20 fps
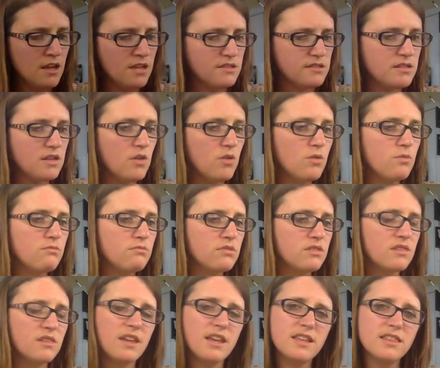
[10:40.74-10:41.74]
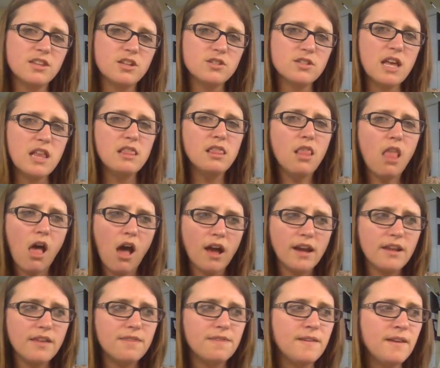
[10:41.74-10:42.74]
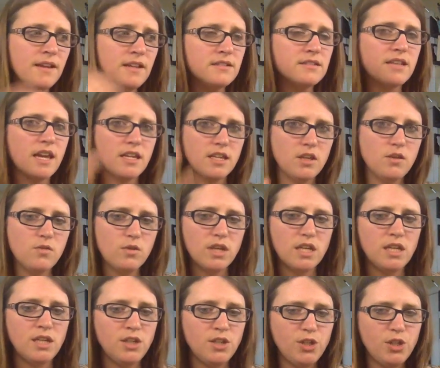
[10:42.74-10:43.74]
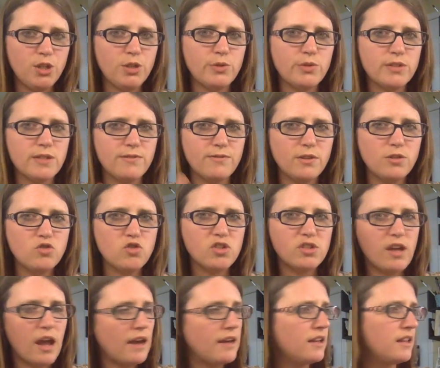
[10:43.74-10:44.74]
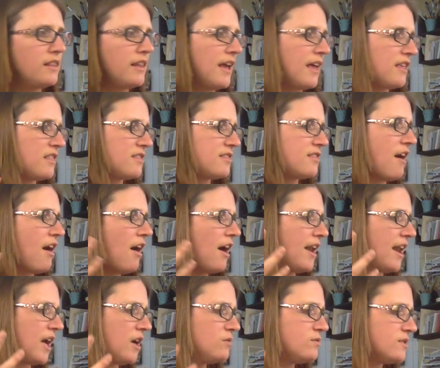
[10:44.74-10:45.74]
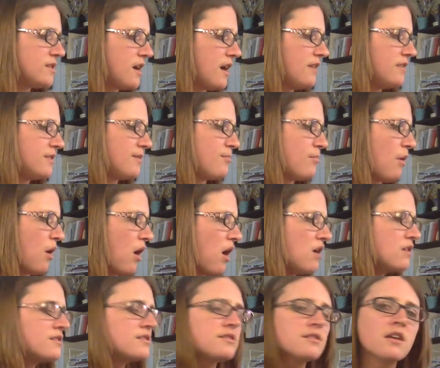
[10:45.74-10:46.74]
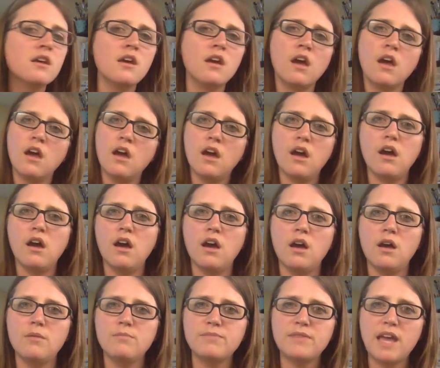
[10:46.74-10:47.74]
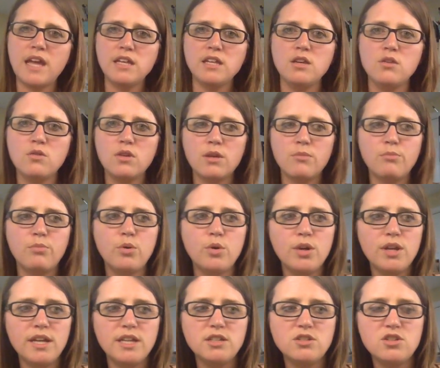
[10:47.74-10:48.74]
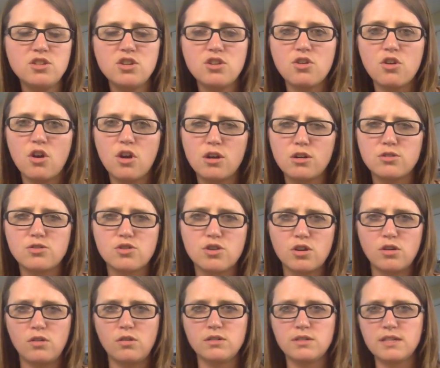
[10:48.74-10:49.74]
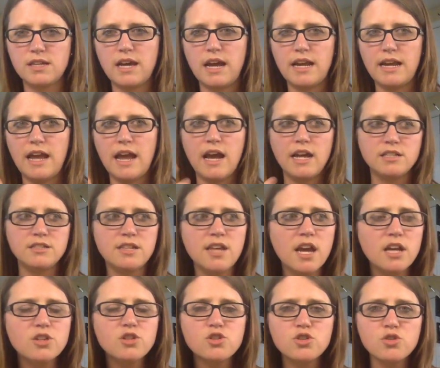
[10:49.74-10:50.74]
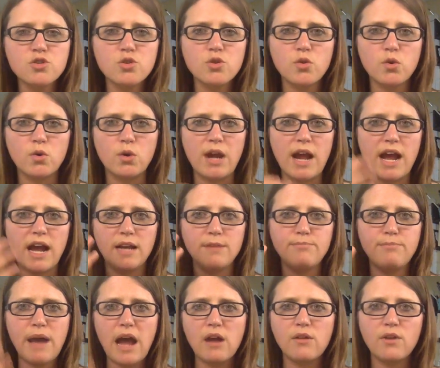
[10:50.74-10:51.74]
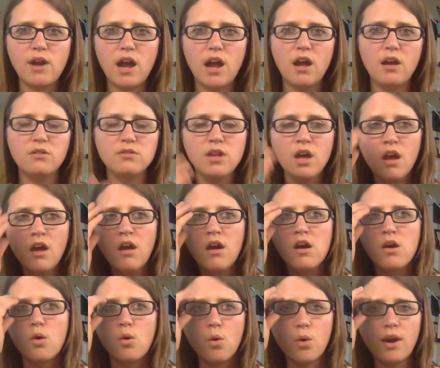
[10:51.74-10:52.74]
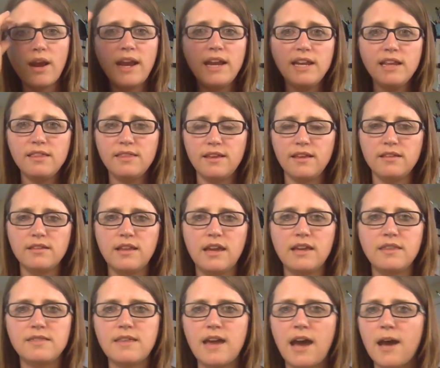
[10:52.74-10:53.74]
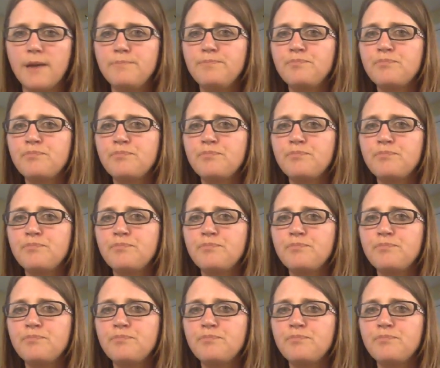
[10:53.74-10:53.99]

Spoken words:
So there's a lot of things that you can use if you just kind of like thought outside the box, that you can put into your art journal to kind of add texture or add background or anything like that.